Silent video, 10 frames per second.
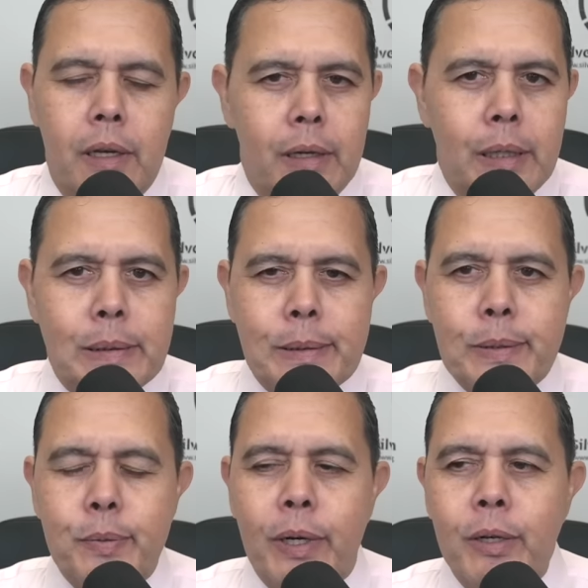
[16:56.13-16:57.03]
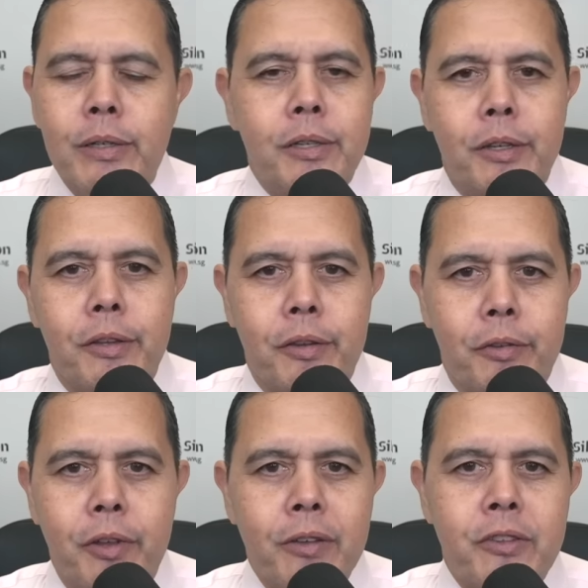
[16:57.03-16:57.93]
Uh, well, uh,
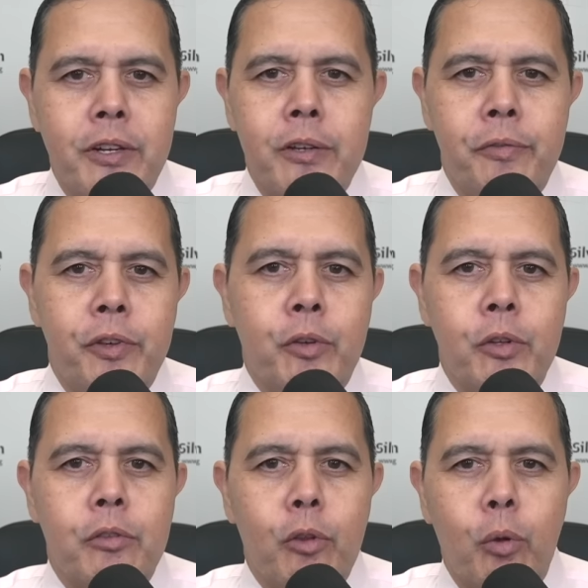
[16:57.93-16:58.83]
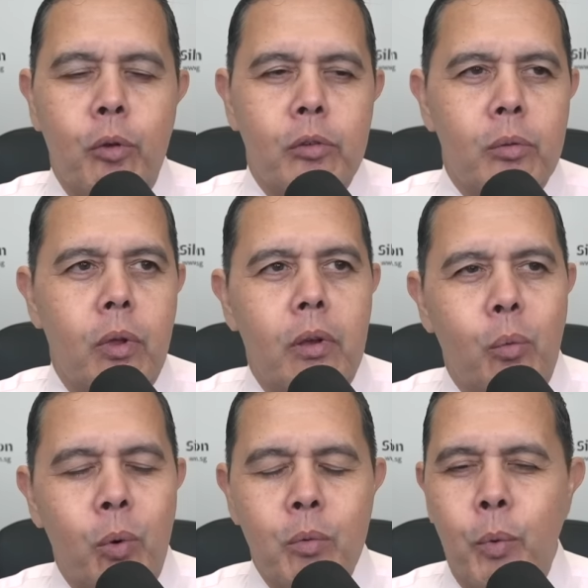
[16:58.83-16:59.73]
Doctor Nenner, if you could,
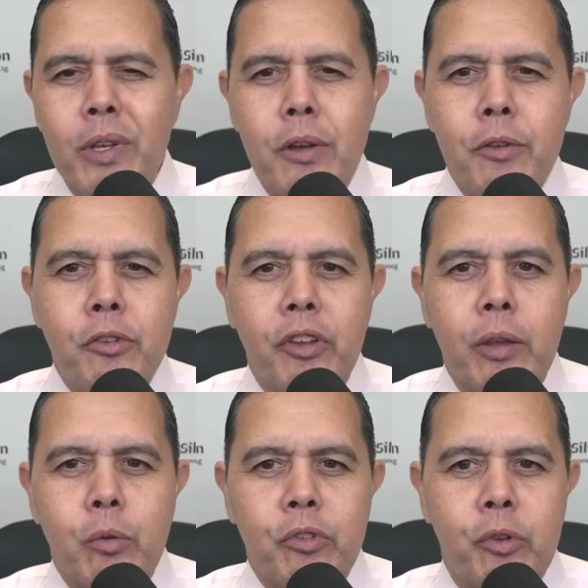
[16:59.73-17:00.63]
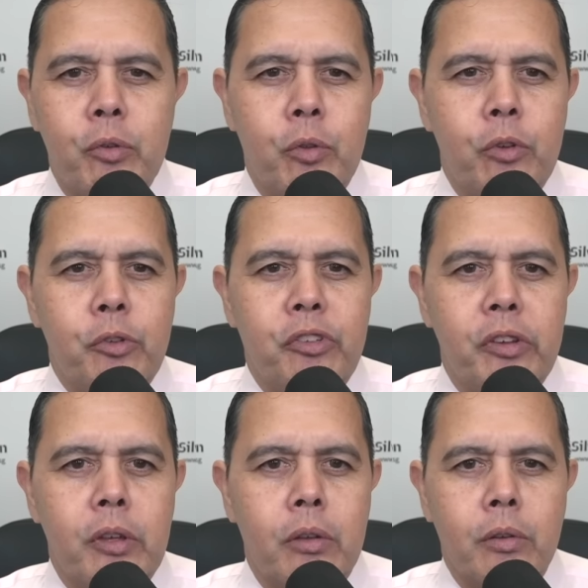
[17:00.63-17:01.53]
what what other cycles do, do you
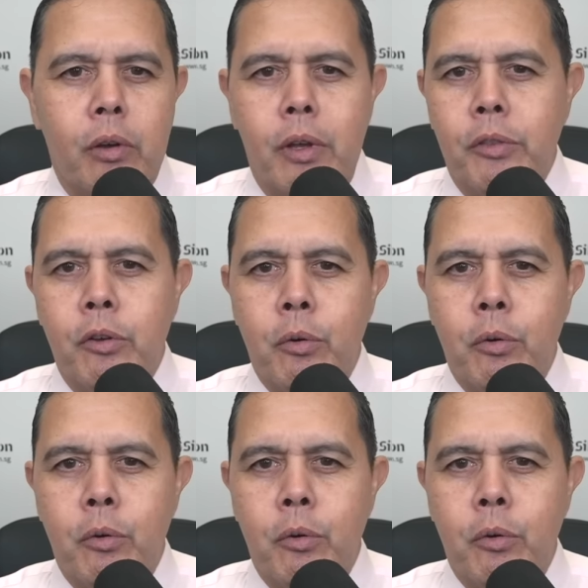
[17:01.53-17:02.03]
see on, on the